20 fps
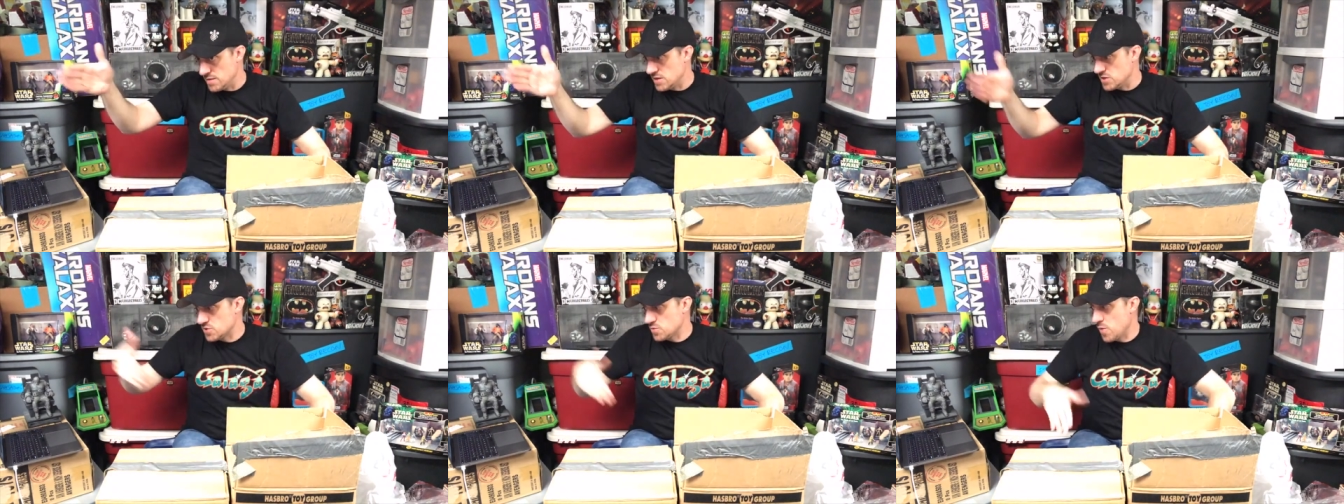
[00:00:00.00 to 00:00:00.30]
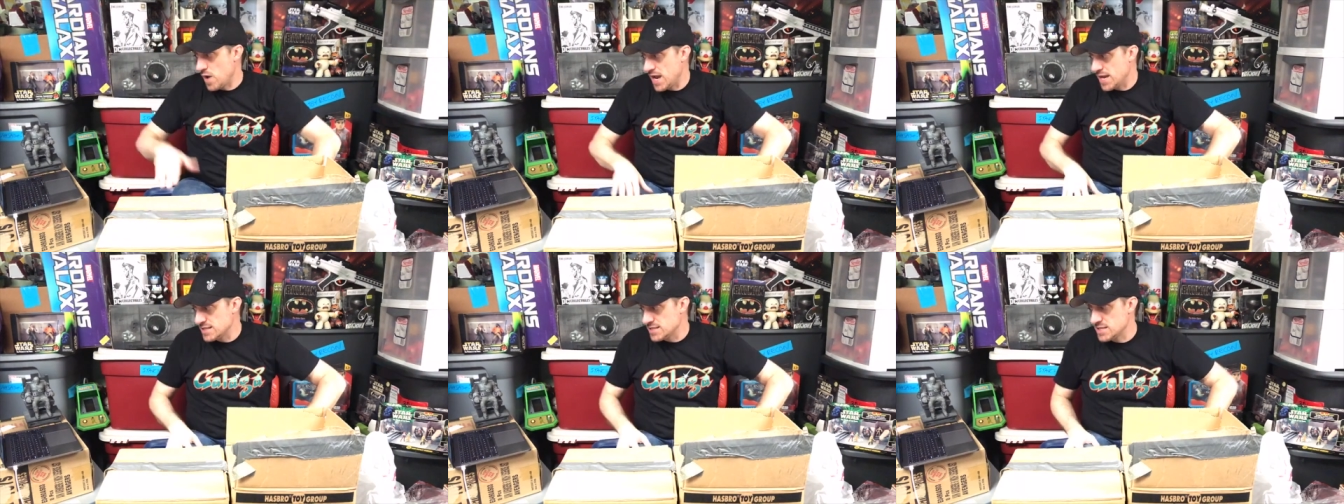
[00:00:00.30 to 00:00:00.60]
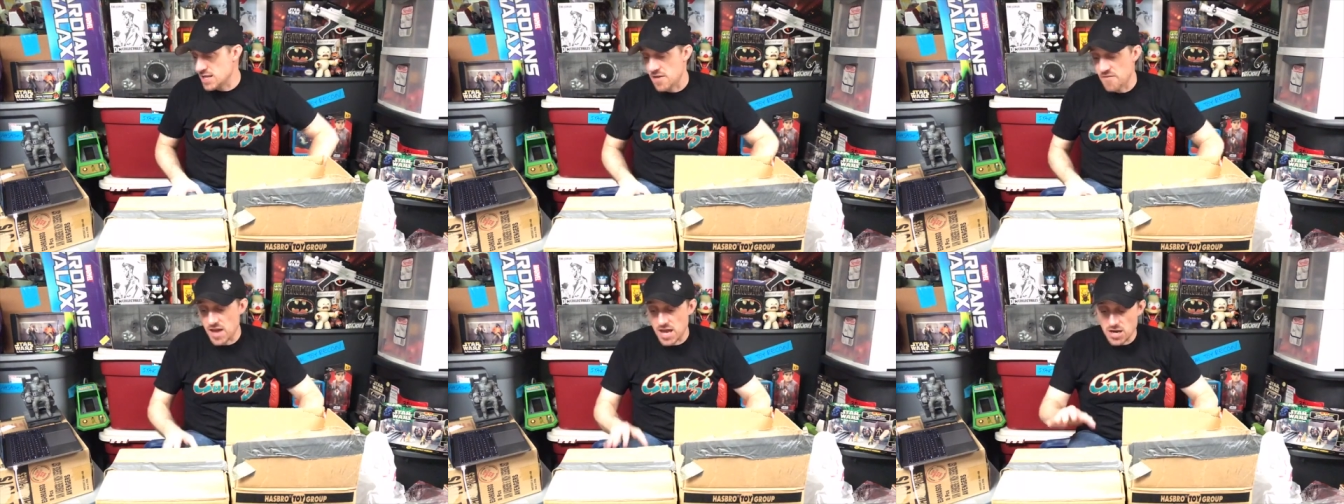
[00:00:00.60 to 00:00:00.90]
this way and
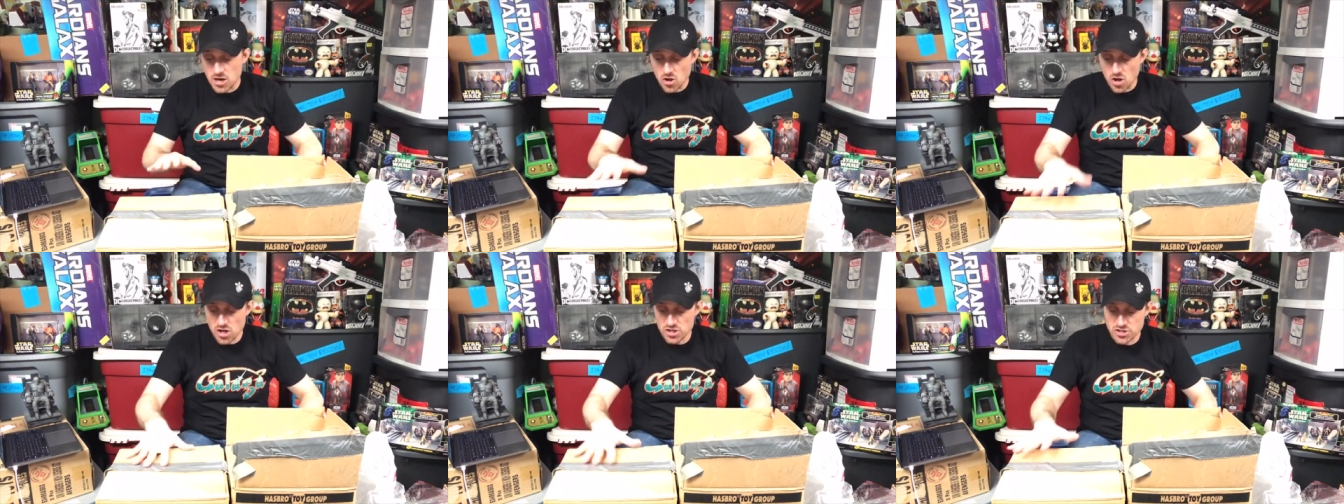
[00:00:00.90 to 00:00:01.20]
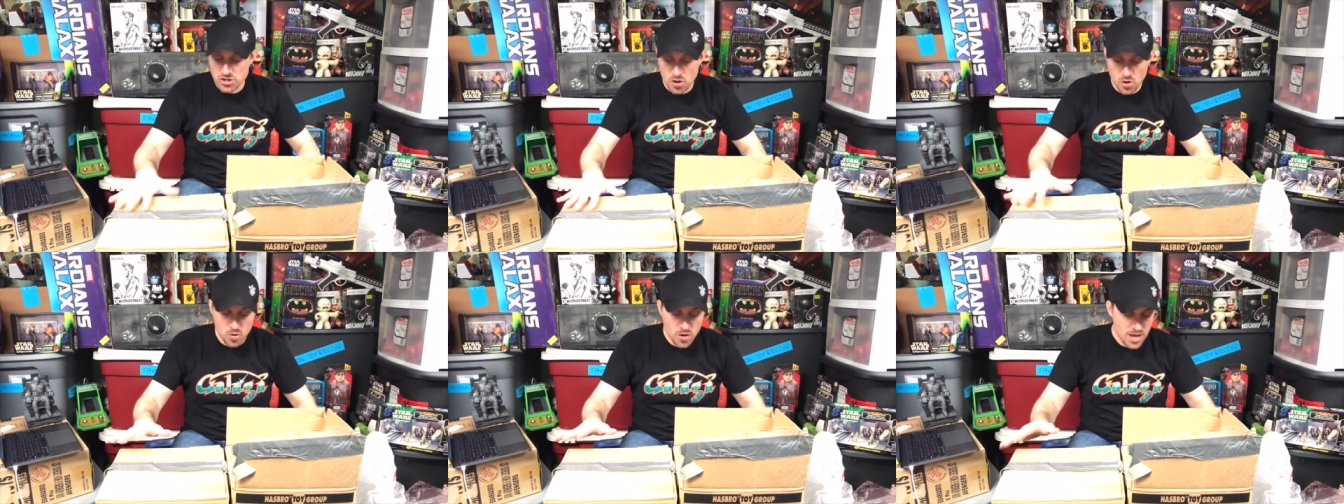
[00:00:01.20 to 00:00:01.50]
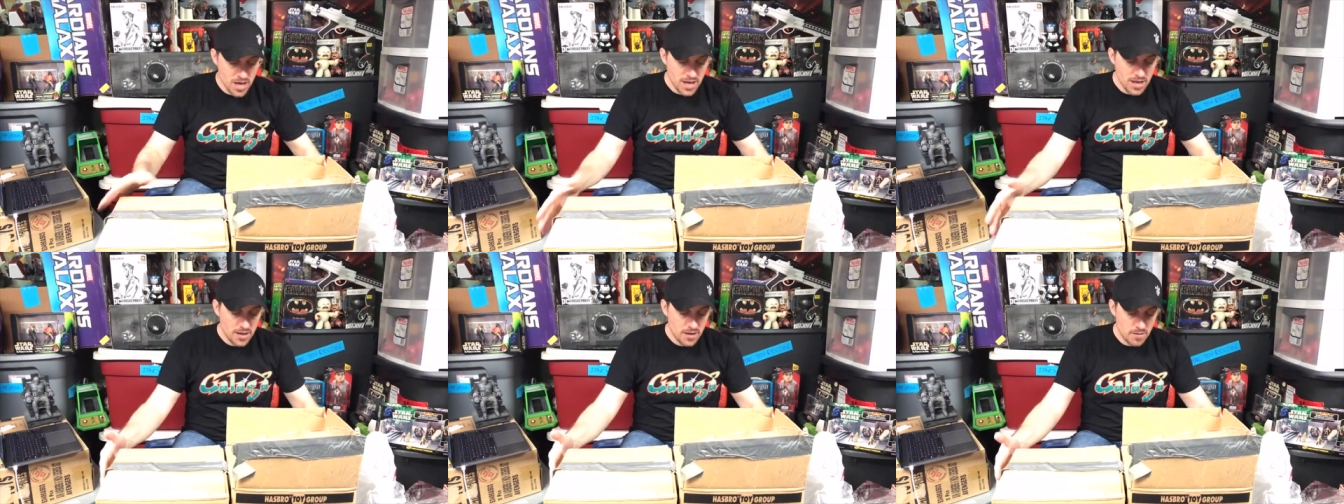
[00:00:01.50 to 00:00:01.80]
stuff. And it also
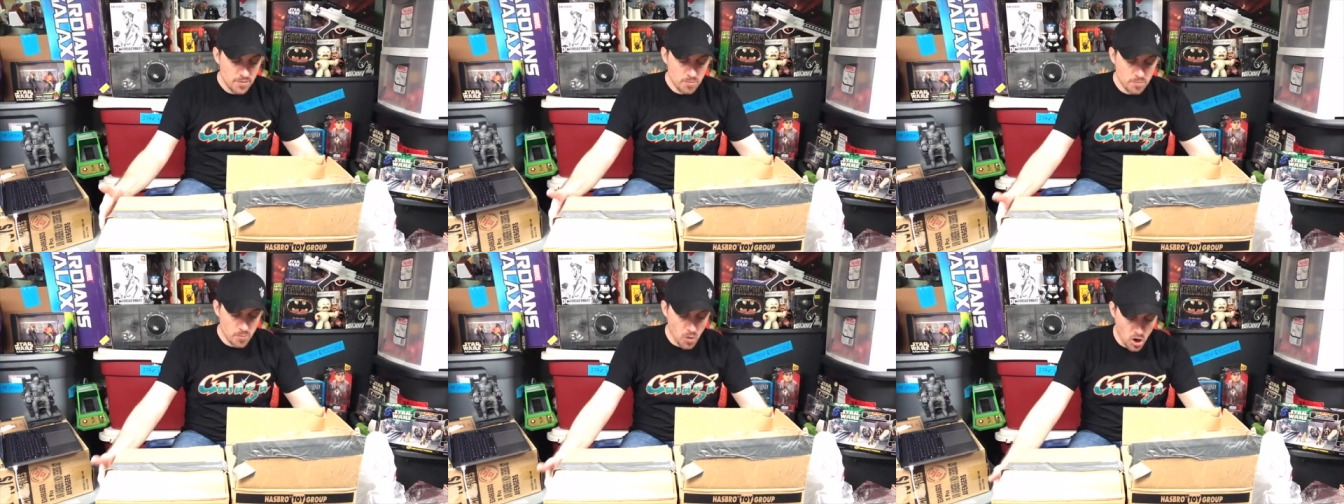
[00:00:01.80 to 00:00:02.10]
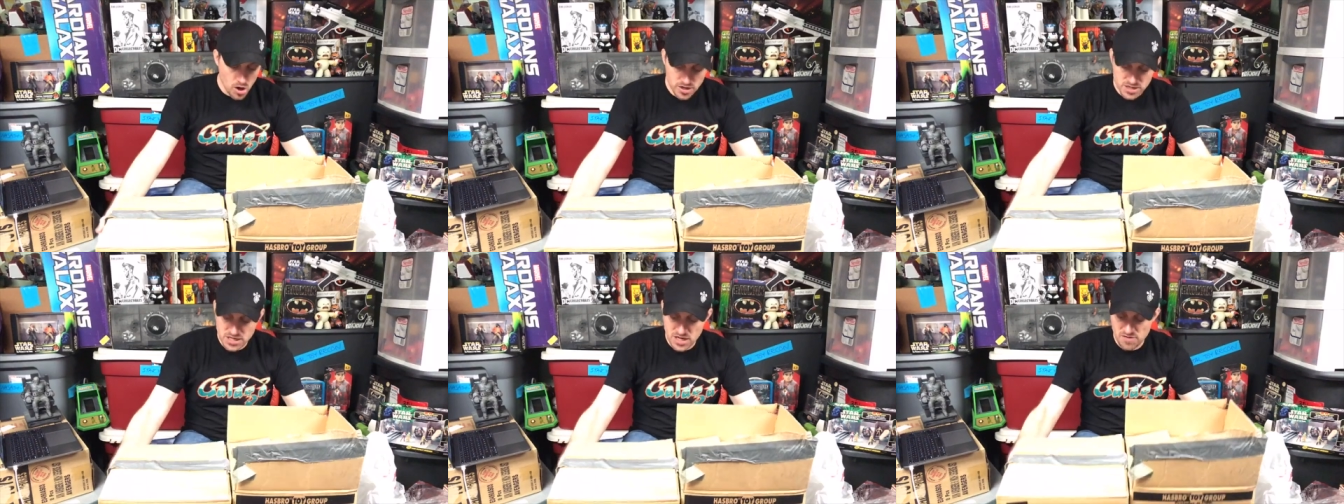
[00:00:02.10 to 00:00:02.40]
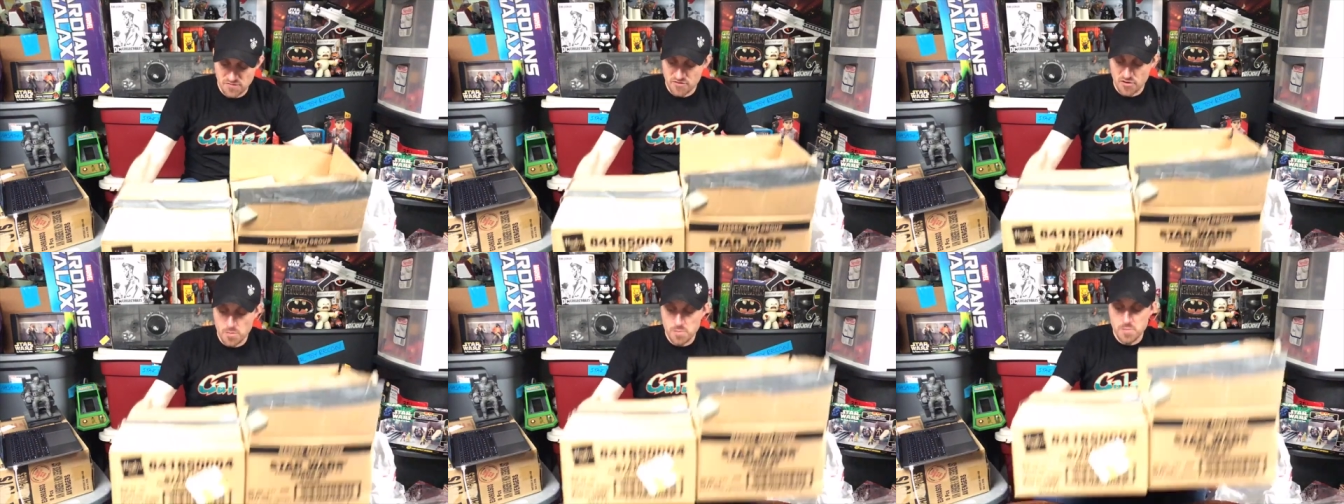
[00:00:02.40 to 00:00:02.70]
marked it for